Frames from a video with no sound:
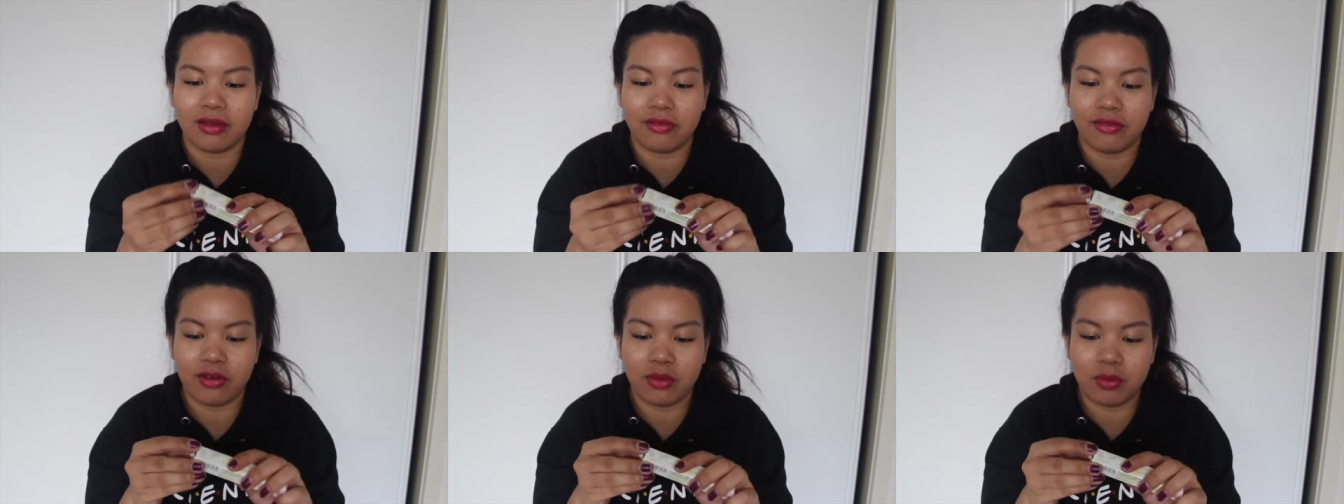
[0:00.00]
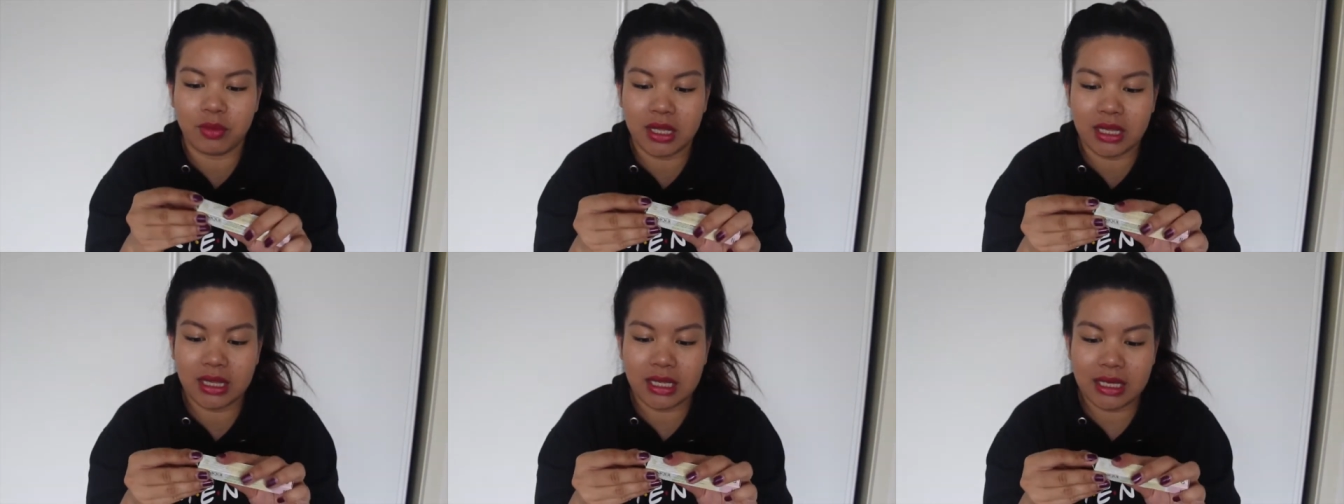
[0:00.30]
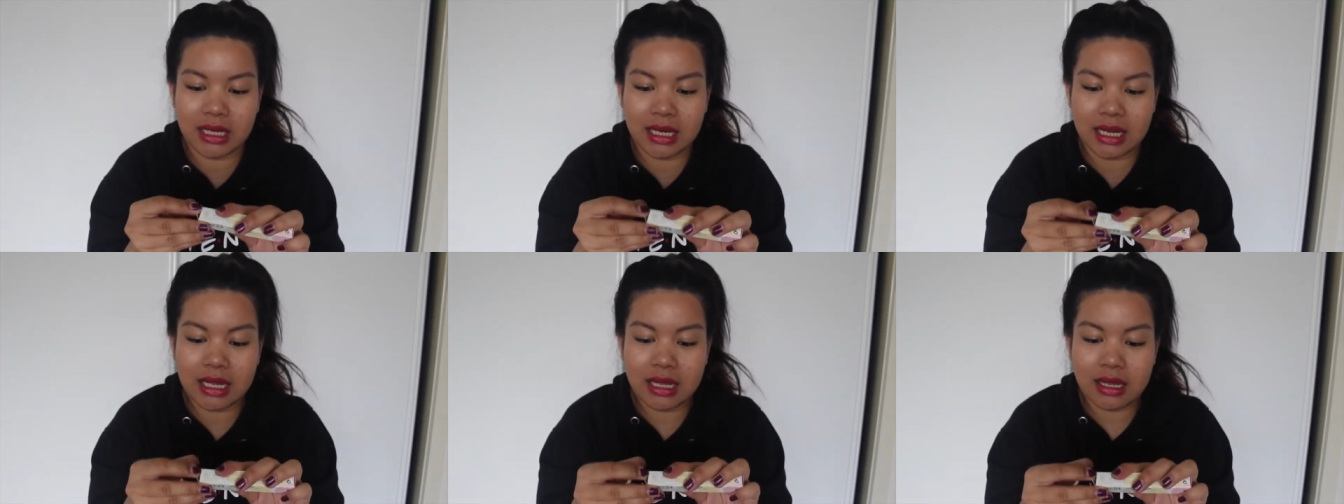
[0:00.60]
from
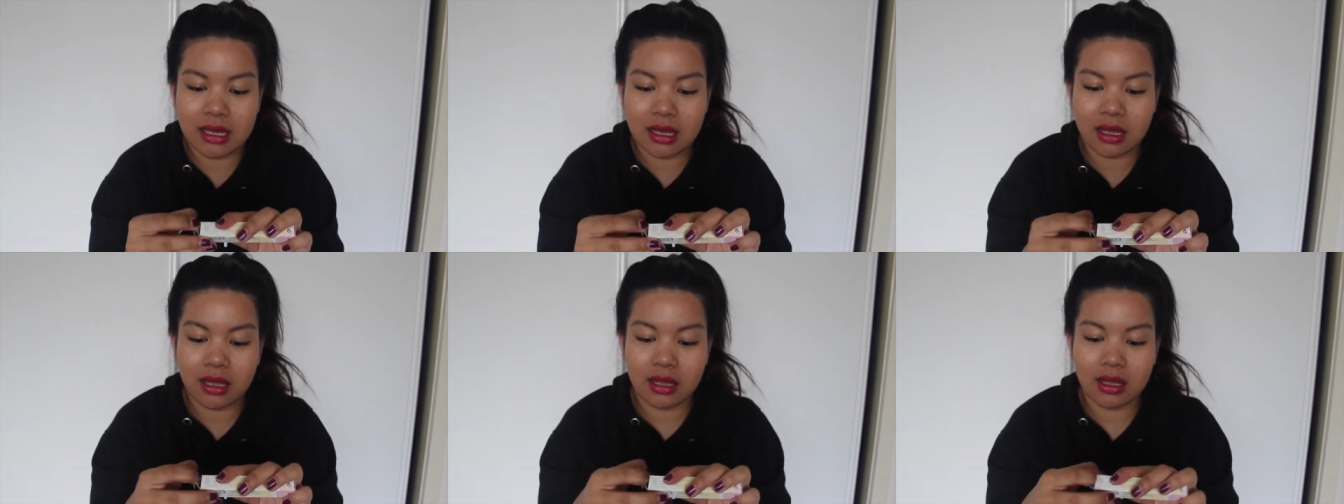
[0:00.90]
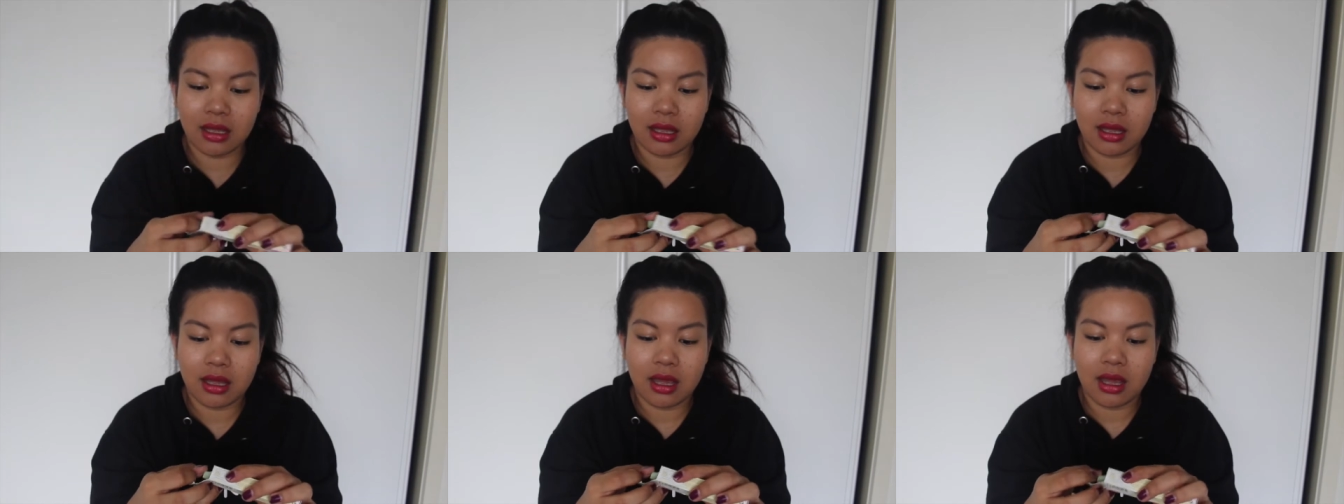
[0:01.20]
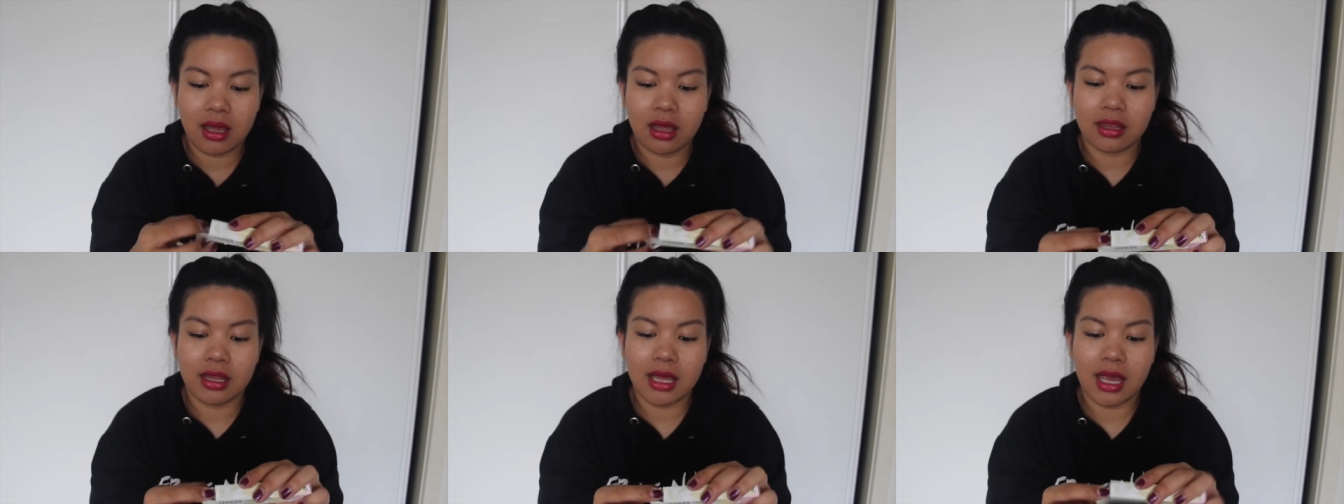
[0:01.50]
Clinique.
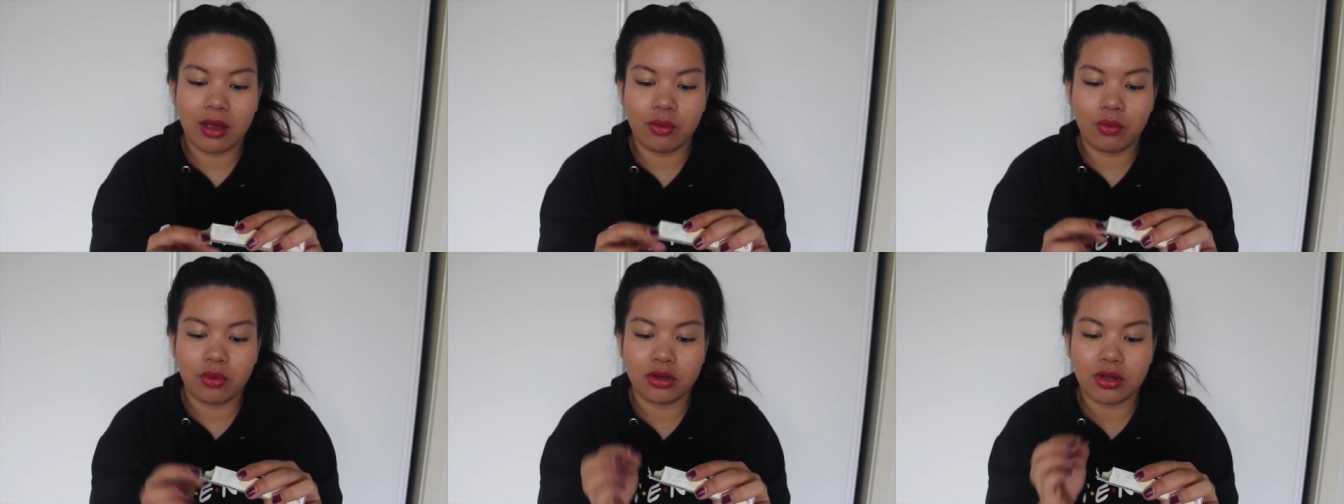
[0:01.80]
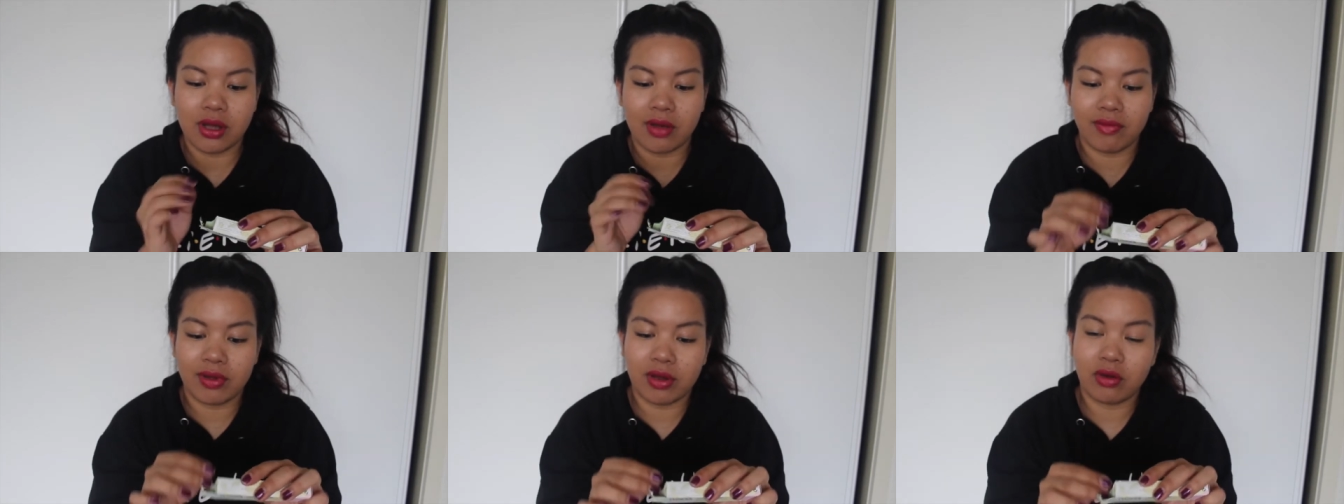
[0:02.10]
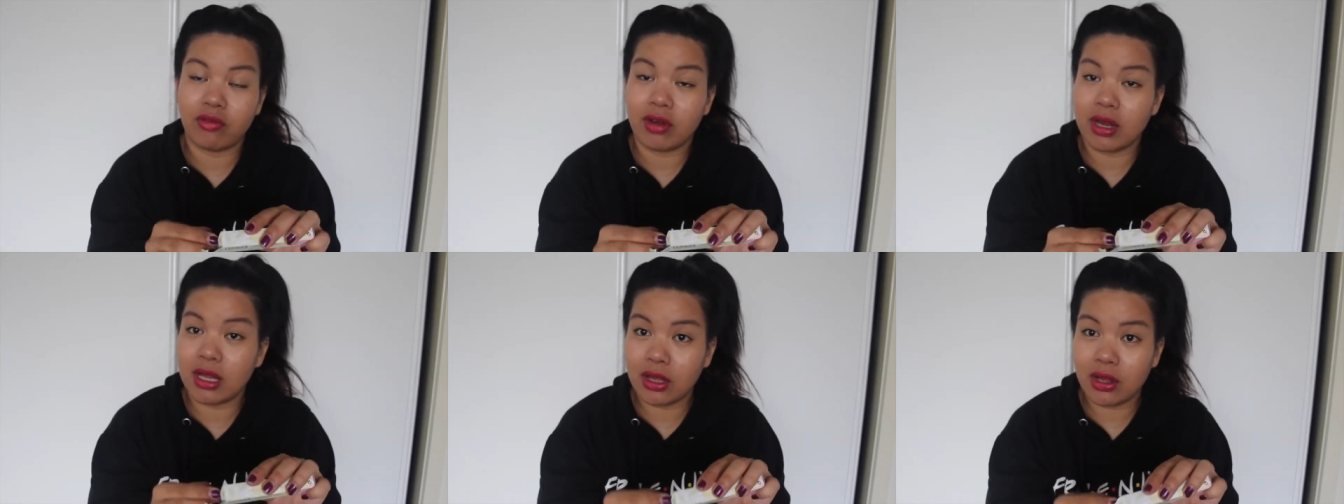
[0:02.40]
They were having a
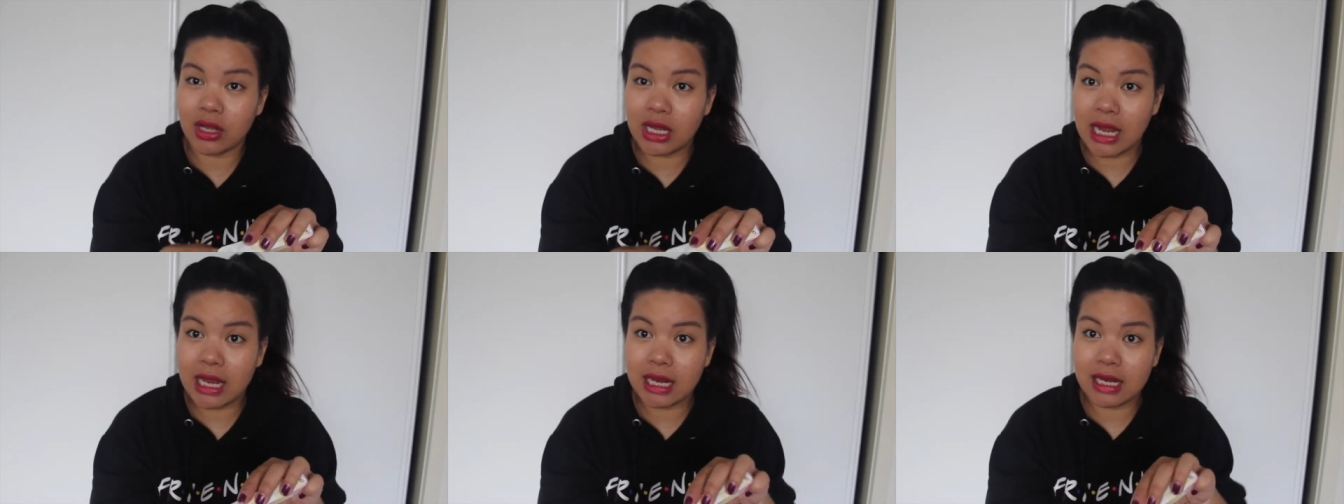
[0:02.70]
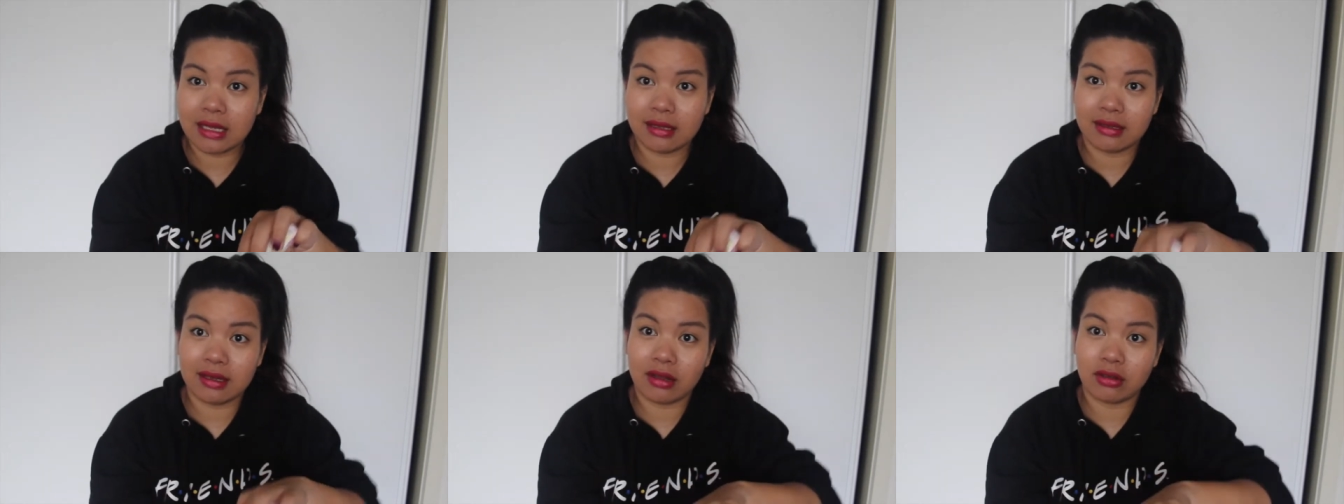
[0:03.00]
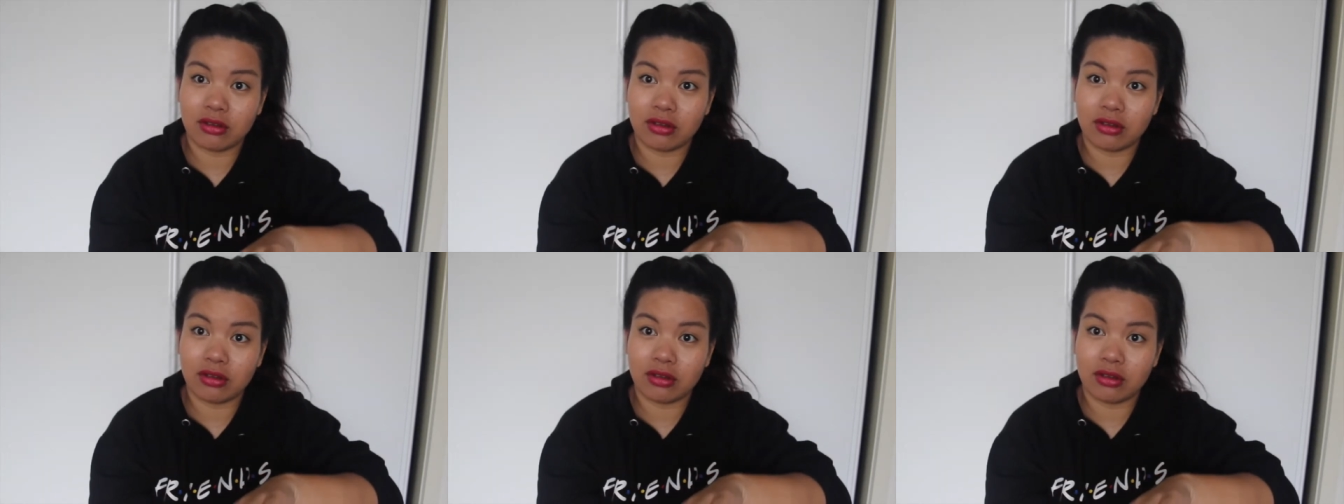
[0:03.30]
relocating sale,